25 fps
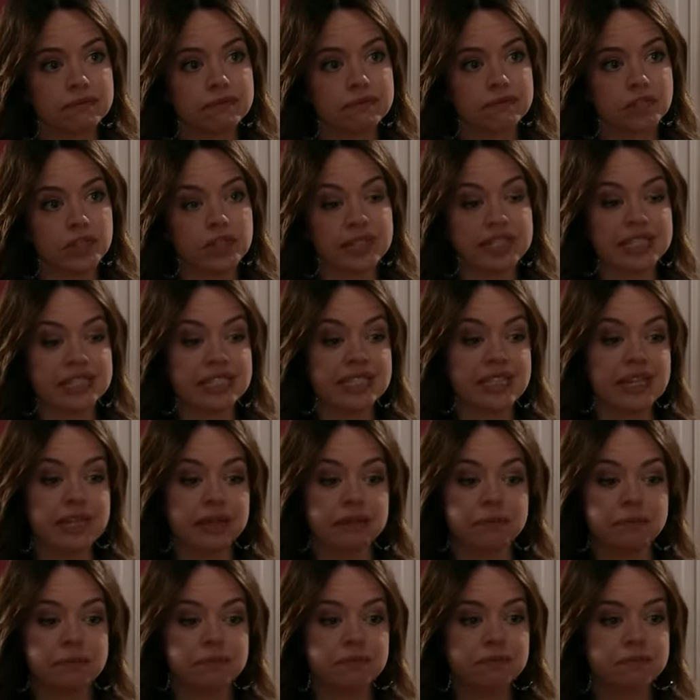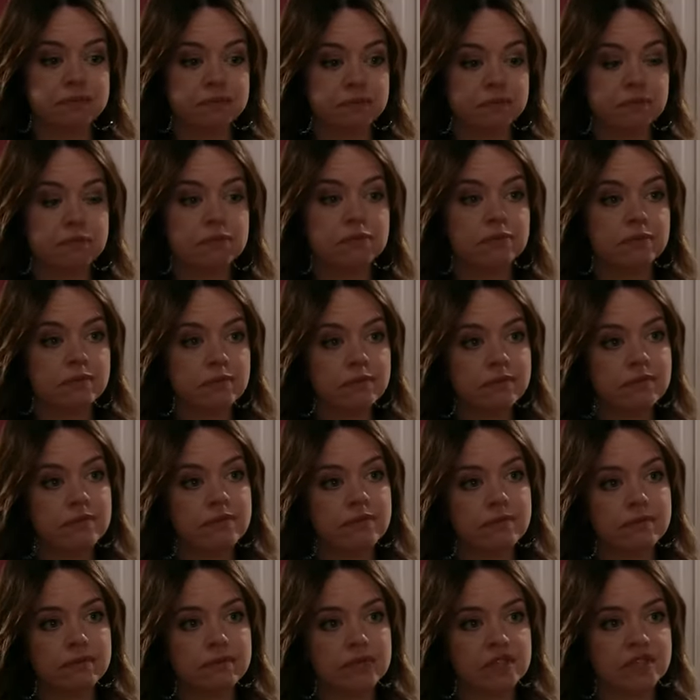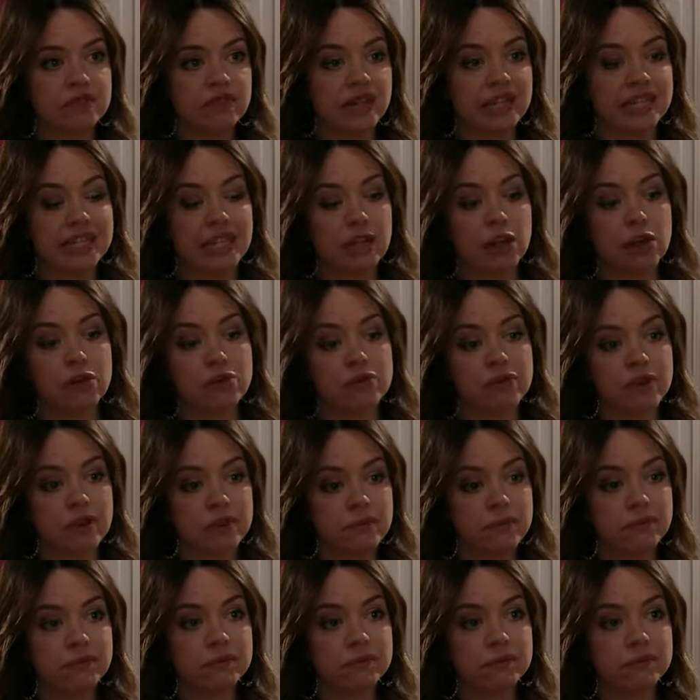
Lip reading: So this is it. It's finally over.